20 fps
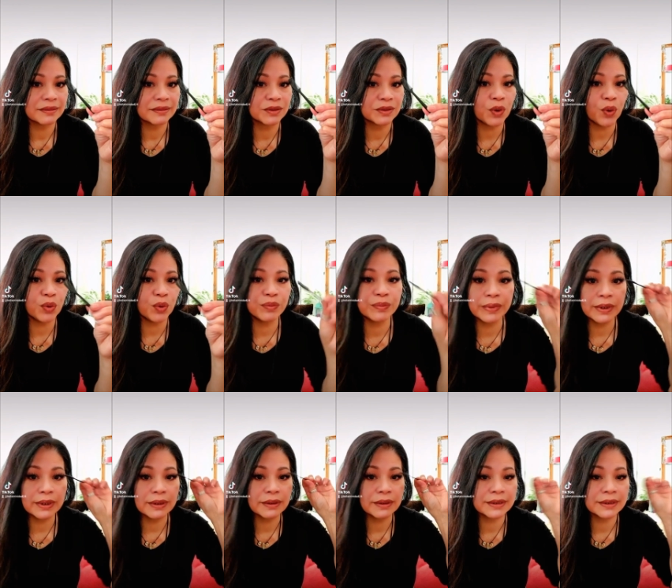
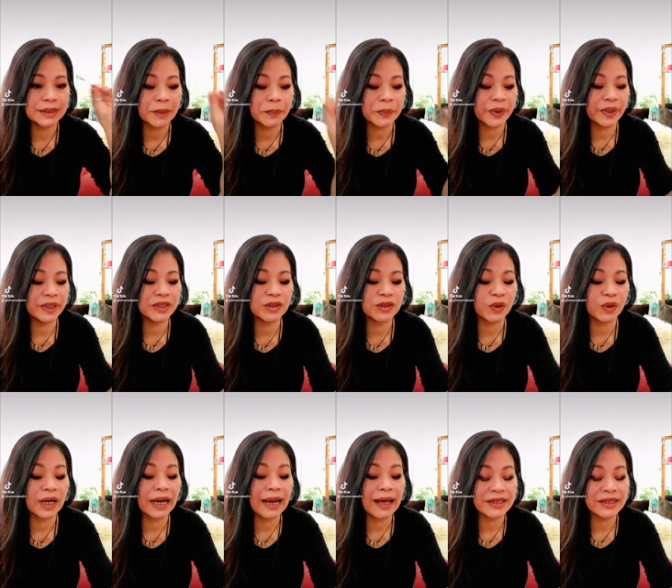comb, separate
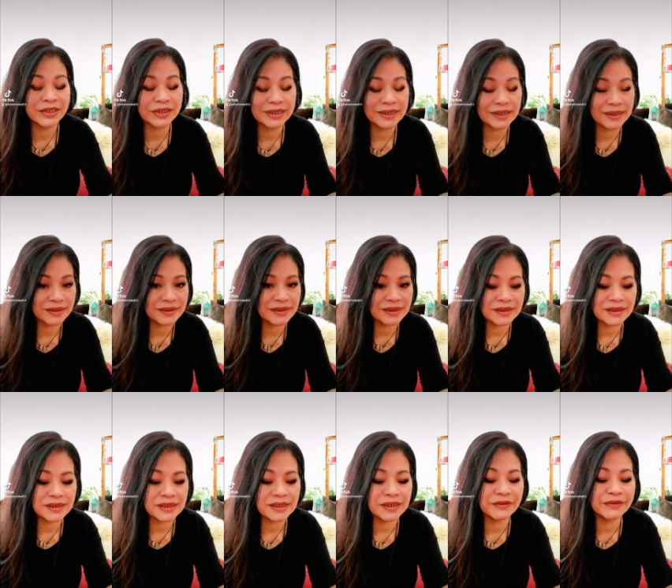your lashes
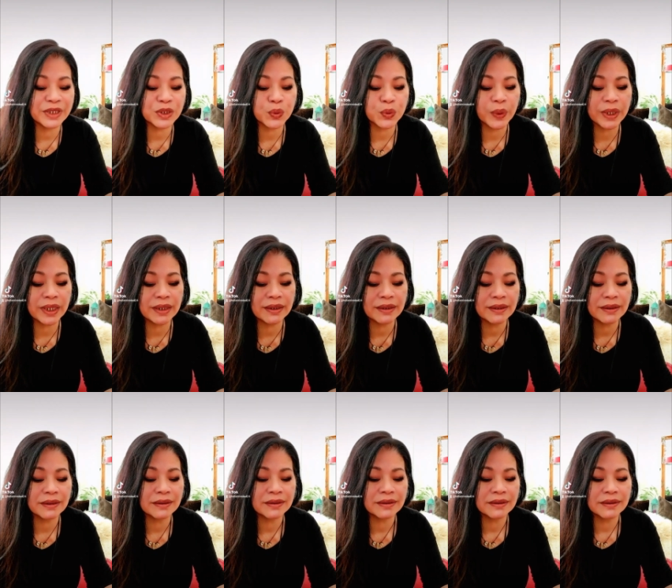in
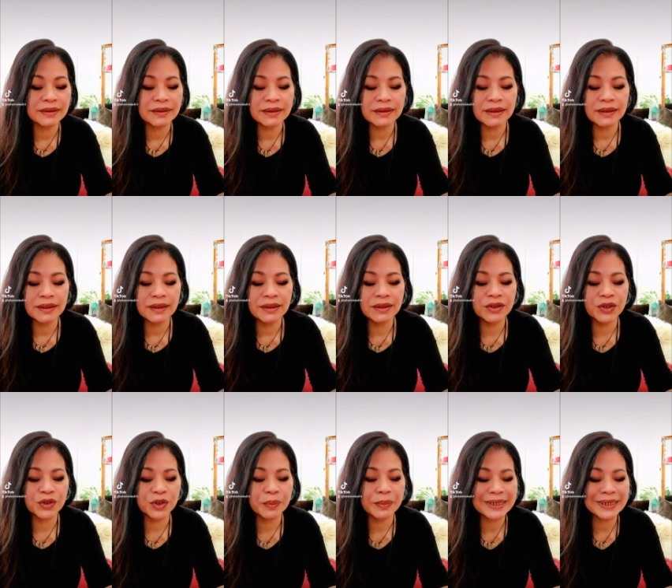between
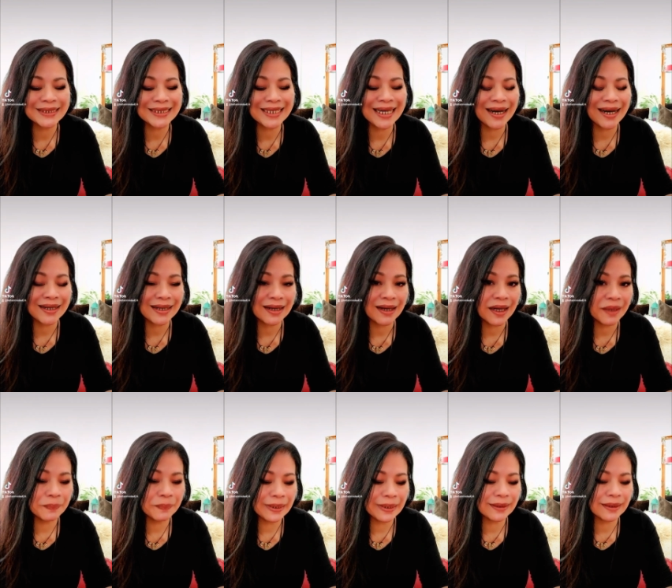your mascara
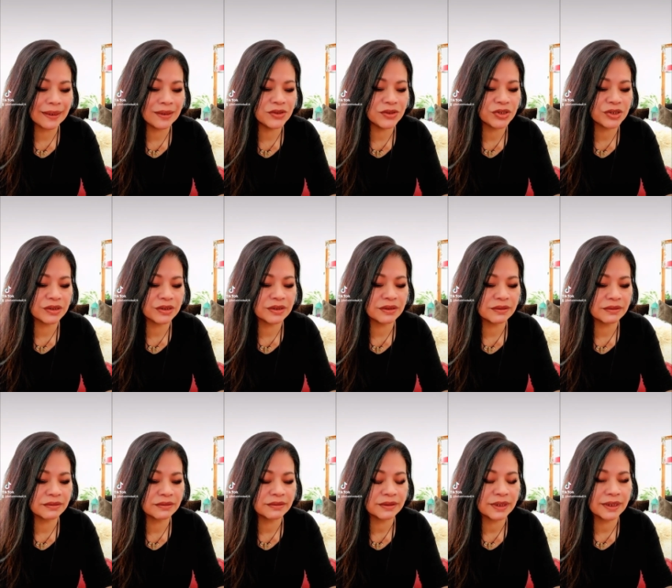application.
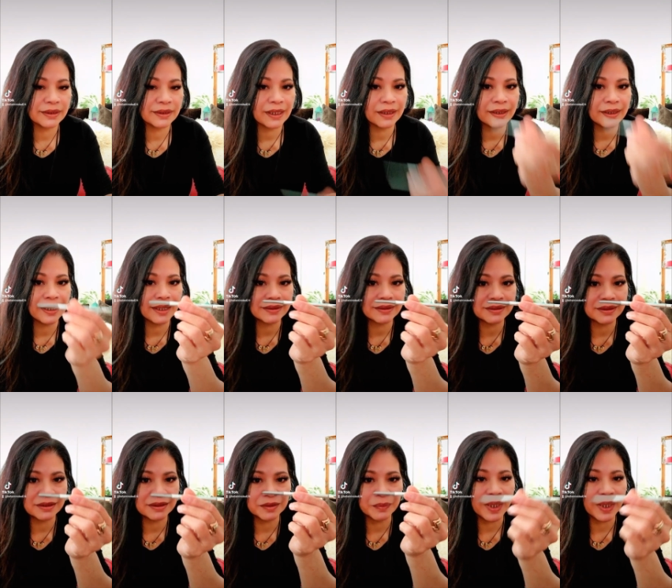And then next
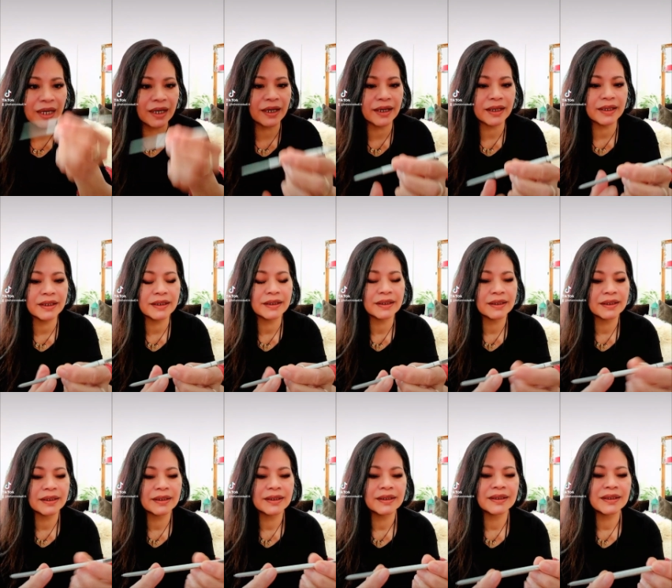is my
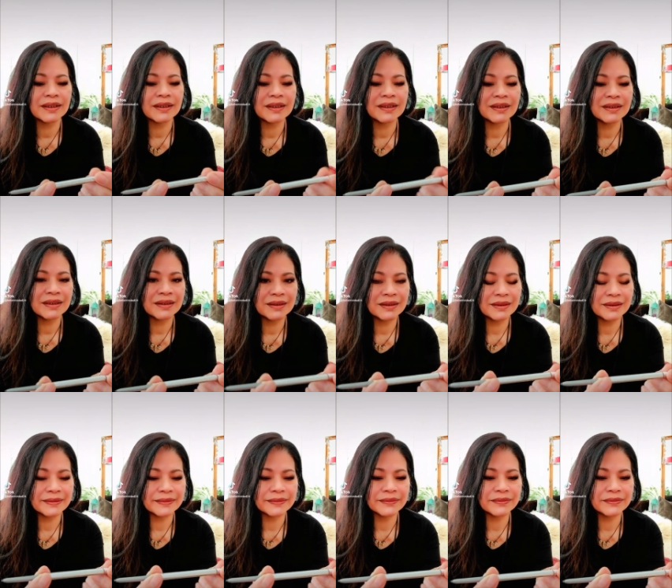
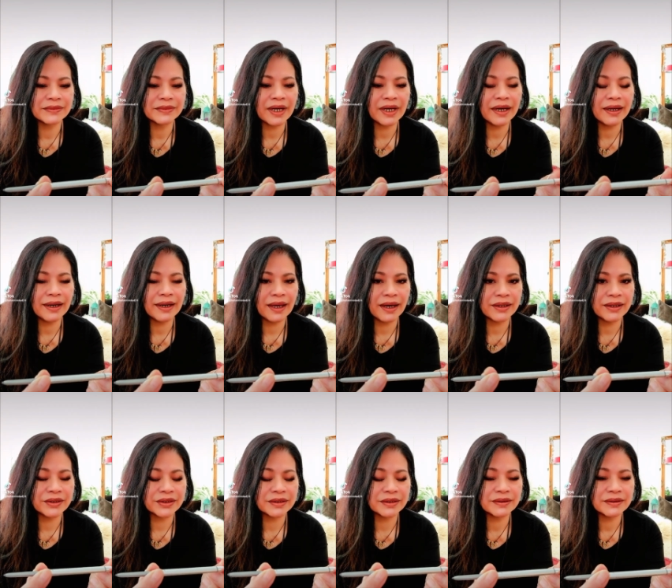
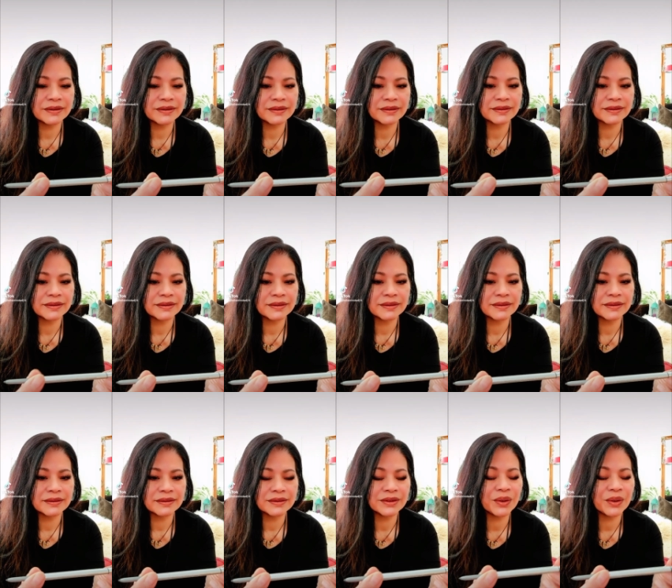eyeliner.
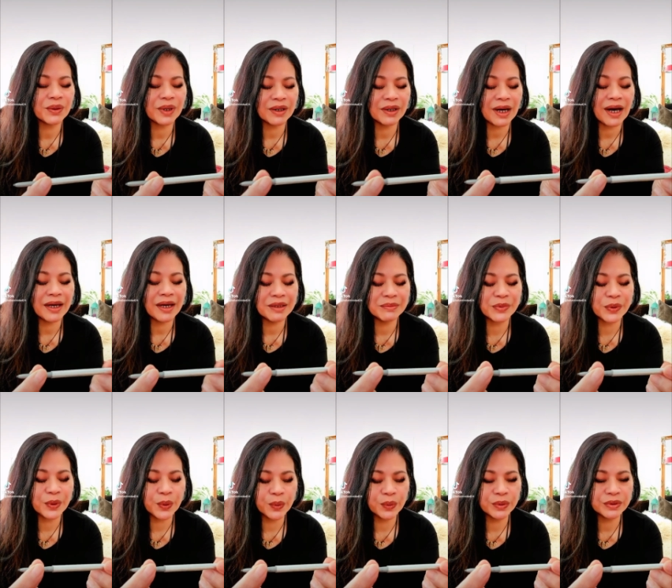No,
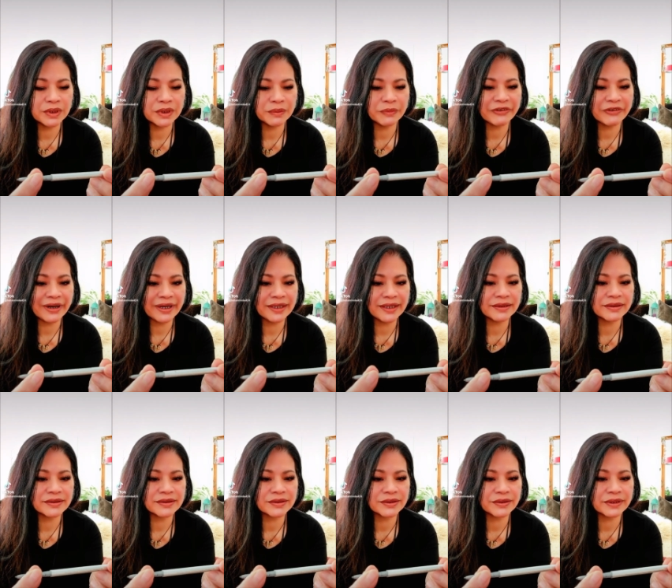eyebrow
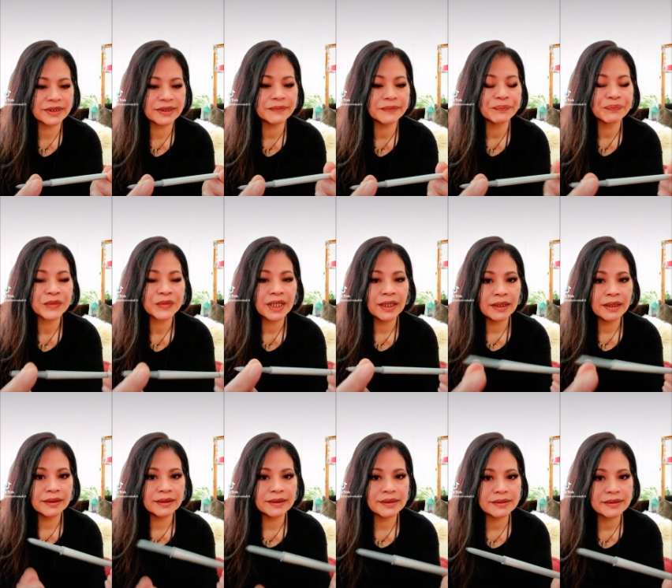definer, sorry.
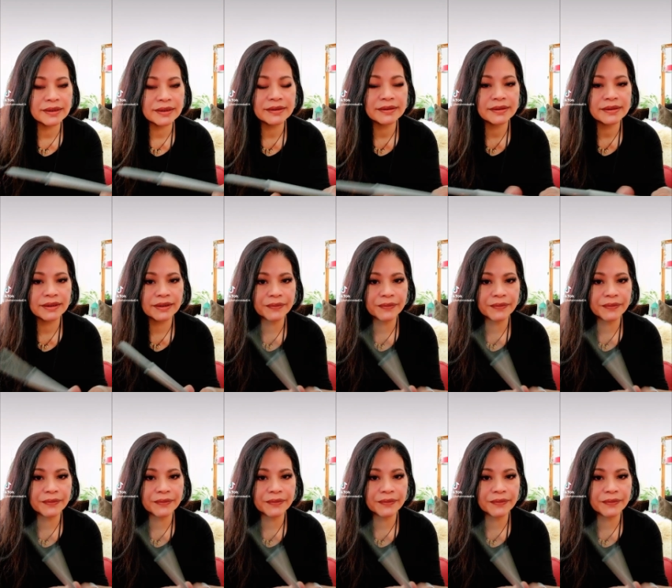This is